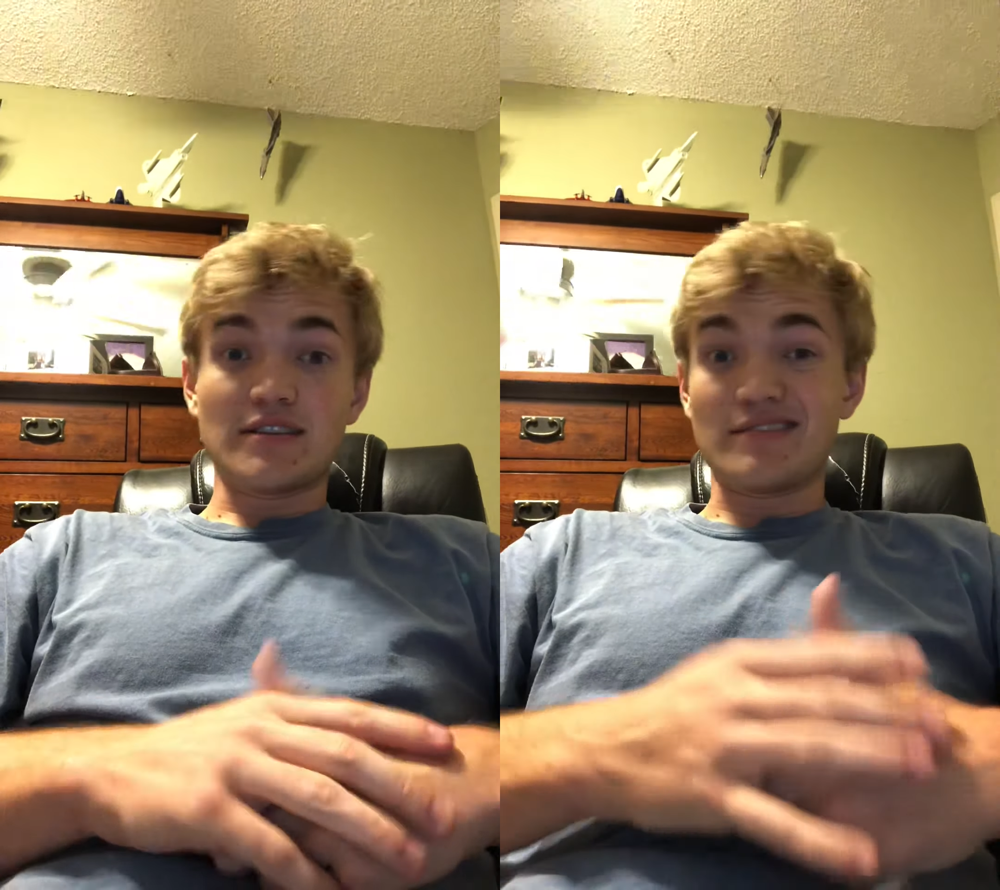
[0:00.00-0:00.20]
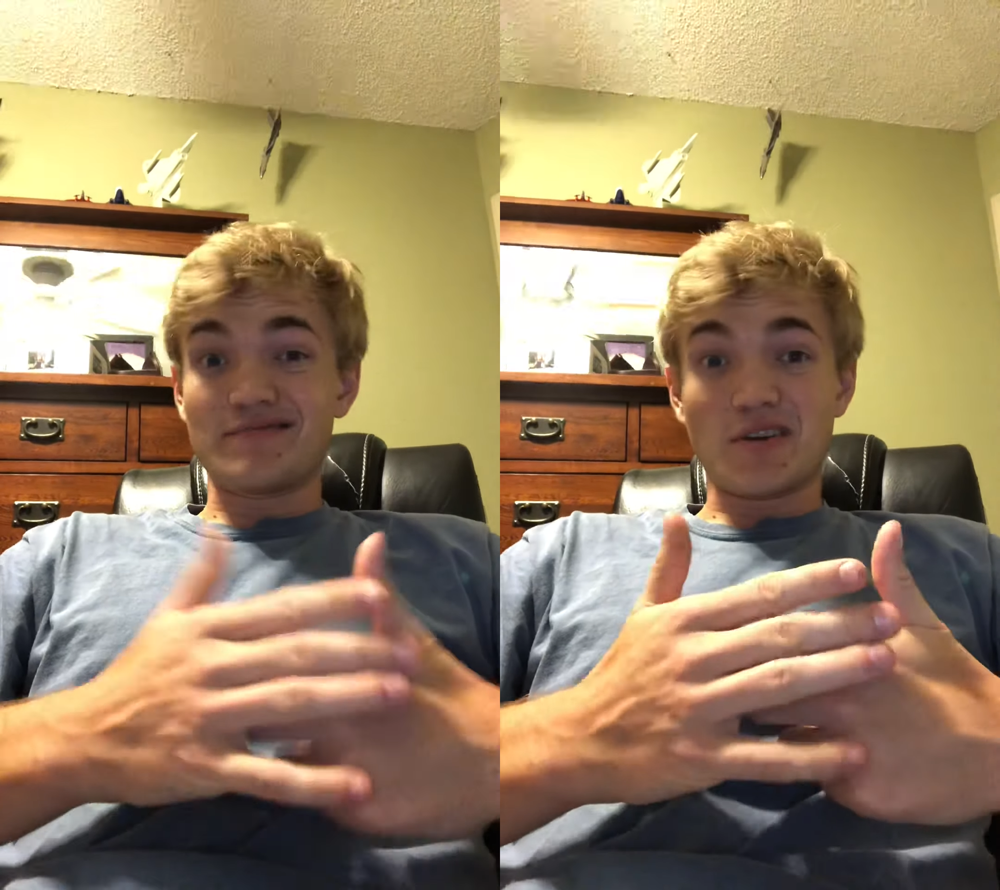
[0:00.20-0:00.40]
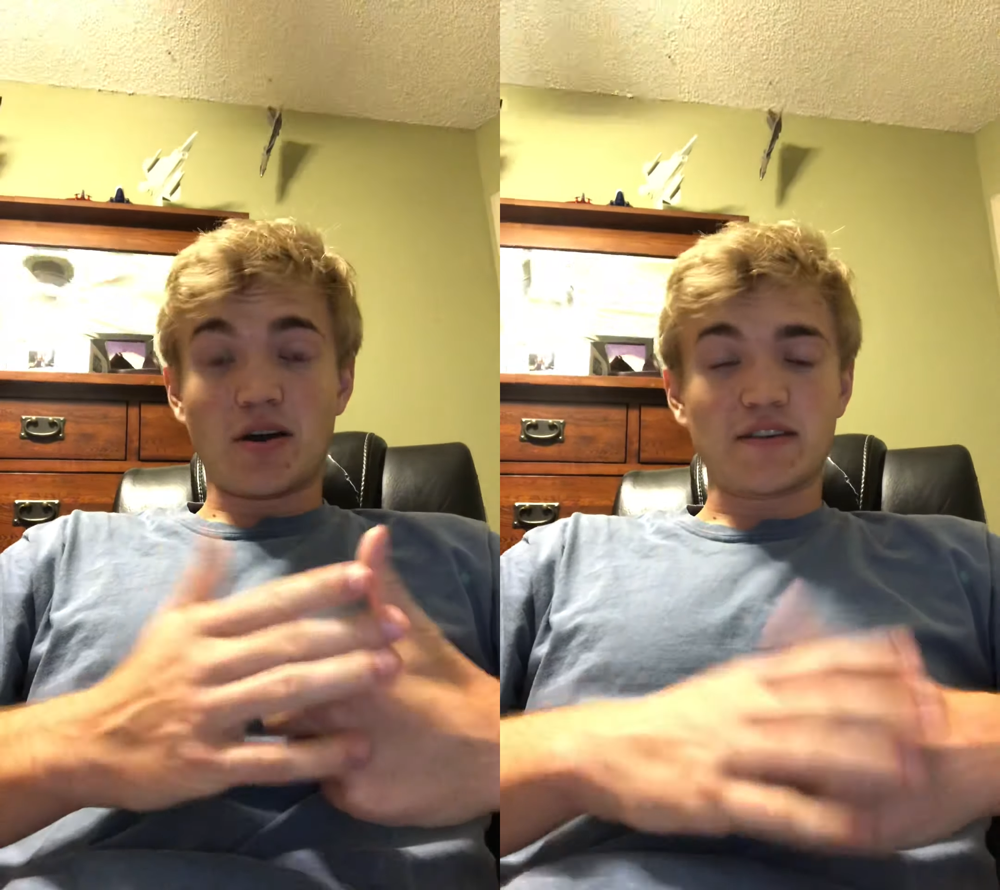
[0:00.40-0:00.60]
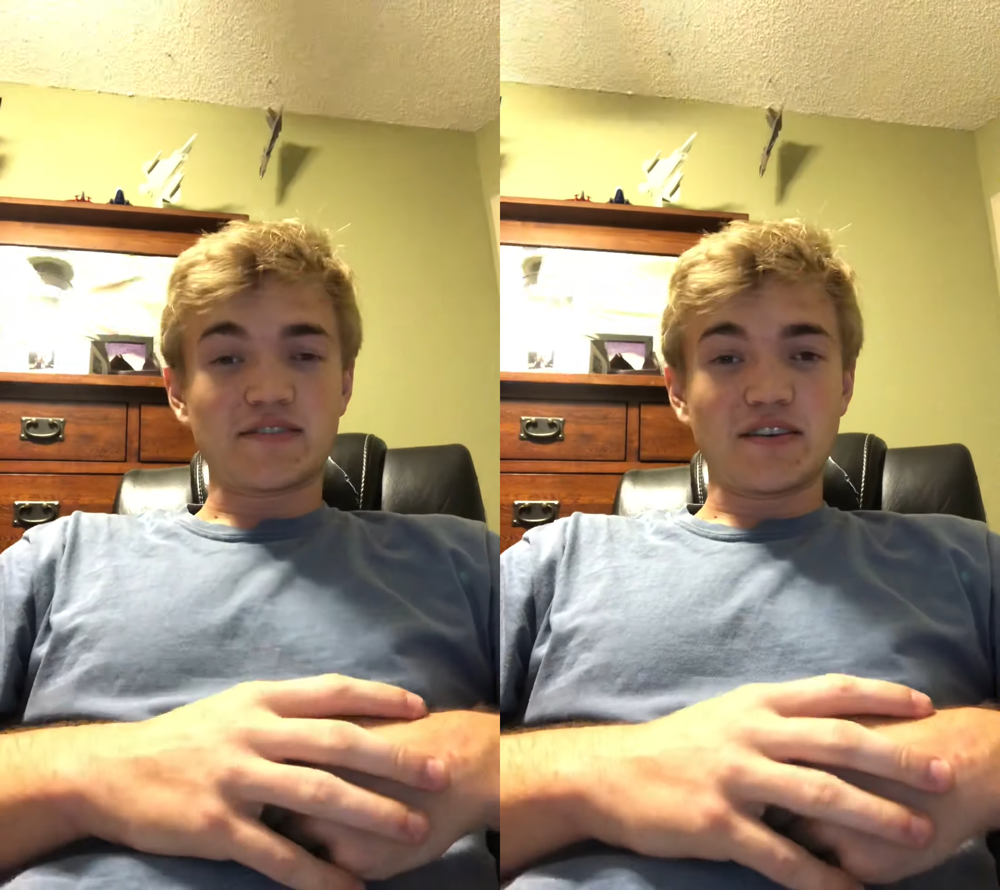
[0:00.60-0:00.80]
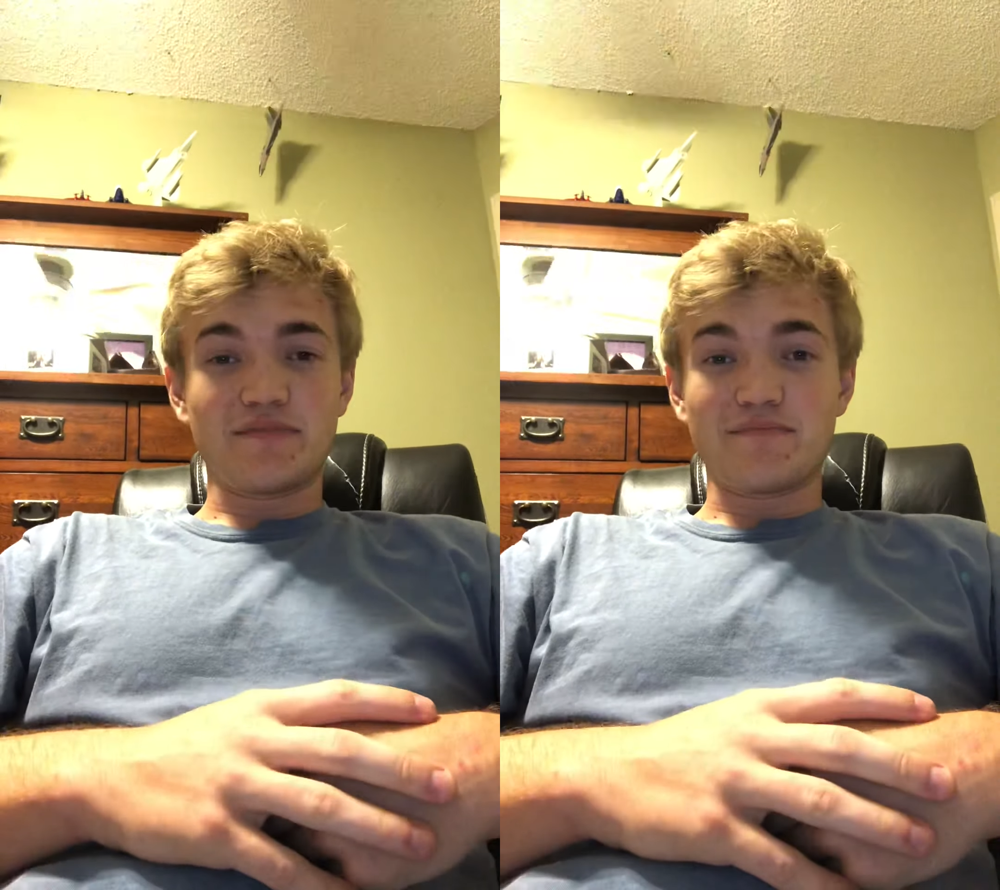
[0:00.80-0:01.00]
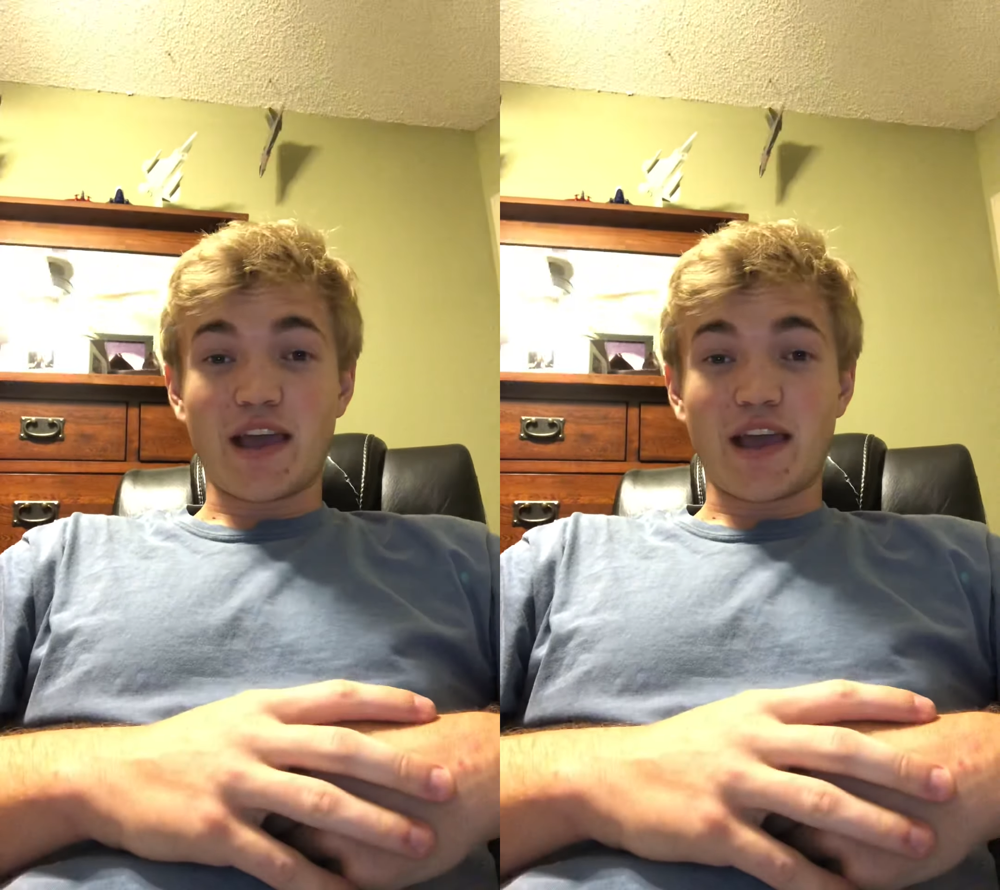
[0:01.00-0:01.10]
and honestly,